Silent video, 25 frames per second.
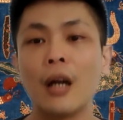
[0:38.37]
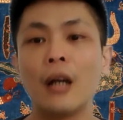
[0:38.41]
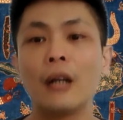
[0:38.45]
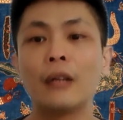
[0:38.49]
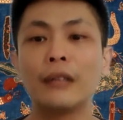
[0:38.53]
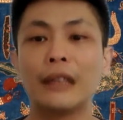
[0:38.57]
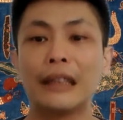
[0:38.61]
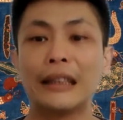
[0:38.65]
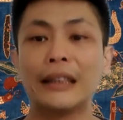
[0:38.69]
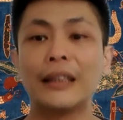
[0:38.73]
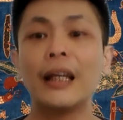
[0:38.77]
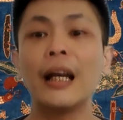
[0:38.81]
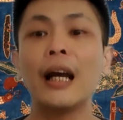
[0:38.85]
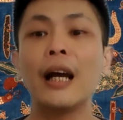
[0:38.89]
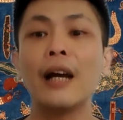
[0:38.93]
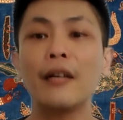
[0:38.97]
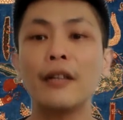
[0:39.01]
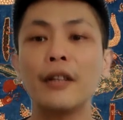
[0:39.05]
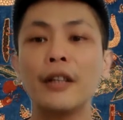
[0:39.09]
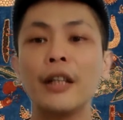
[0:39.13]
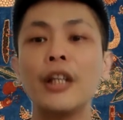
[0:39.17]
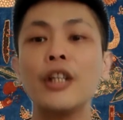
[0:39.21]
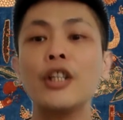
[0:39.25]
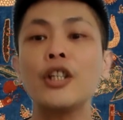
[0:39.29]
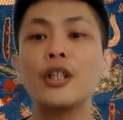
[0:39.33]
Rather,
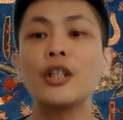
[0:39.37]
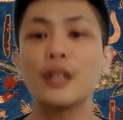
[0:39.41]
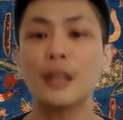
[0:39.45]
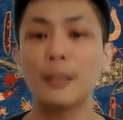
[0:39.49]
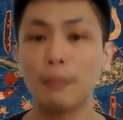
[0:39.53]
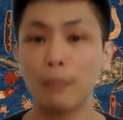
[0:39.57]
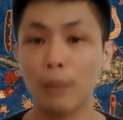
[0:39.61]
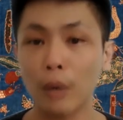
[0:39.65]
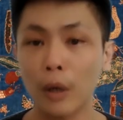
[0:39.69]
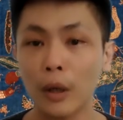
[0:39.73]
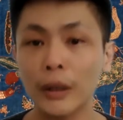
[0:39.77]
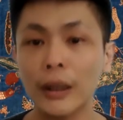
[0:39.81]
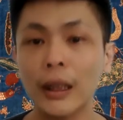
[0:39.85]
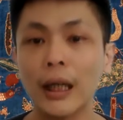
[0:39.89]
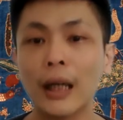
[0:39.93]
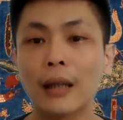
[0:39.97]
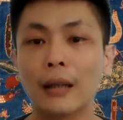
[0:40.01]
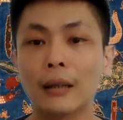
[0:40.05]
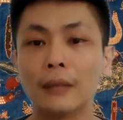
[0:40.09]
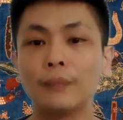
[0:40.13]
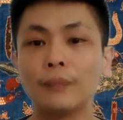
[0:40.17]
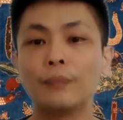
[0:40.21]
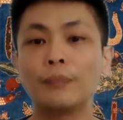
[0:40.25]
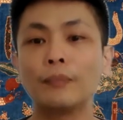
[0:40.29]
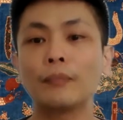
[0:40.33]
heritage is a product
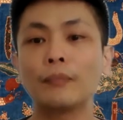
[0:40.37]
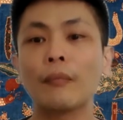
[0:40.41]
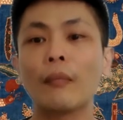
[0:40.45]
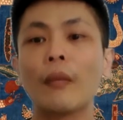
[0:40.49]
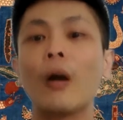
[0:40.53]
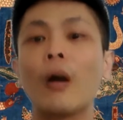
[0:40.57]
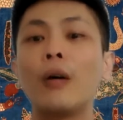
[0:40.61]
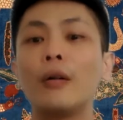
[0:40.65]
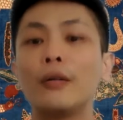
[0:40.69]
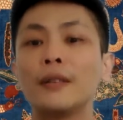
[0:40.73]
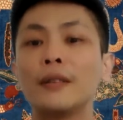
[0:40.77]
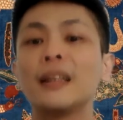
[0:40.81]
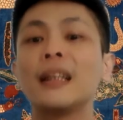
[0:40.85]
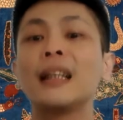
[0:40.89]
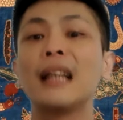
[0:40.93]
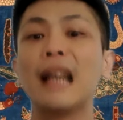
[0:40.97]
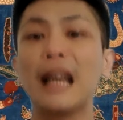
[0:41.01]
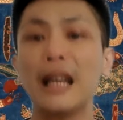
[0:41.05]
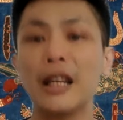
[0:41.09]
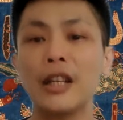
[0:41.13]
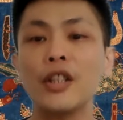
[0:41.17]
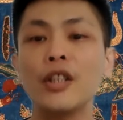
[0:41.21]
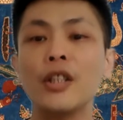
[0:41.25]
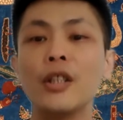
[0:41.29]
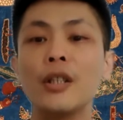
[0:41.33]
of
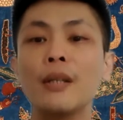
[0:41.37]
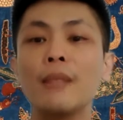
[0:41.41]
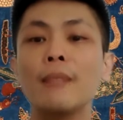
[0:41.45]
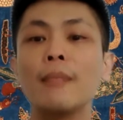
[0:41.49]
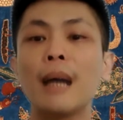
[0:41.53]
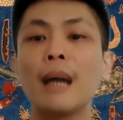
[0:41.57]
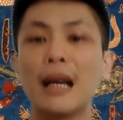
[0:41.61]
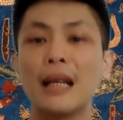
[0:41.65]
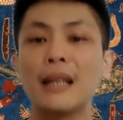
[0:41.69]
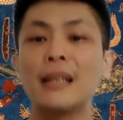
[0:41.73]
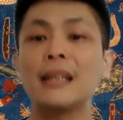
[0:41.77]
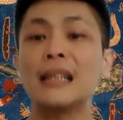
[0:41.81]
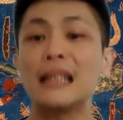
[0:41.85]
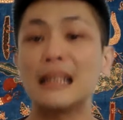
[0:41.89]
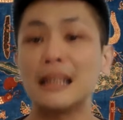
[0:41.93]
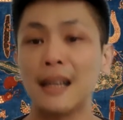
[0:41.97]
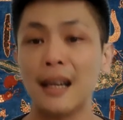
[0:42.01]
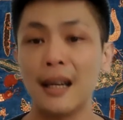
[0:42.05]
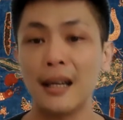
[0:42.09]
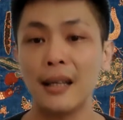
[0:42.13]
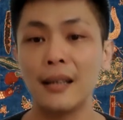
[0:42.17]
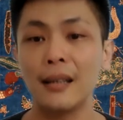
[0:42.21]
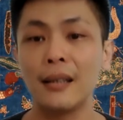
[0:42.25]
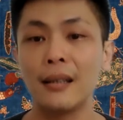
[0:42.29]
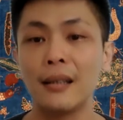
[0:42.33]
selection by
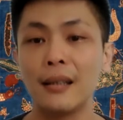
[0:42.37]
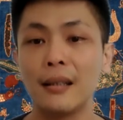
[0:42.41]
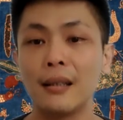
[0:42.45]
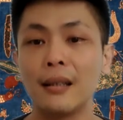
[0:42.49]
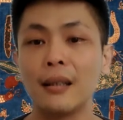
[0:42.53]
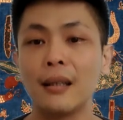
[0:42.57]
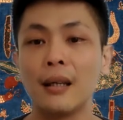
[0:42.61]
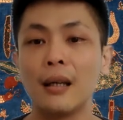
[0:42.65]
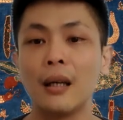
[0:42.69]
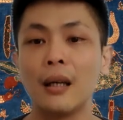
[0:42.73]
society.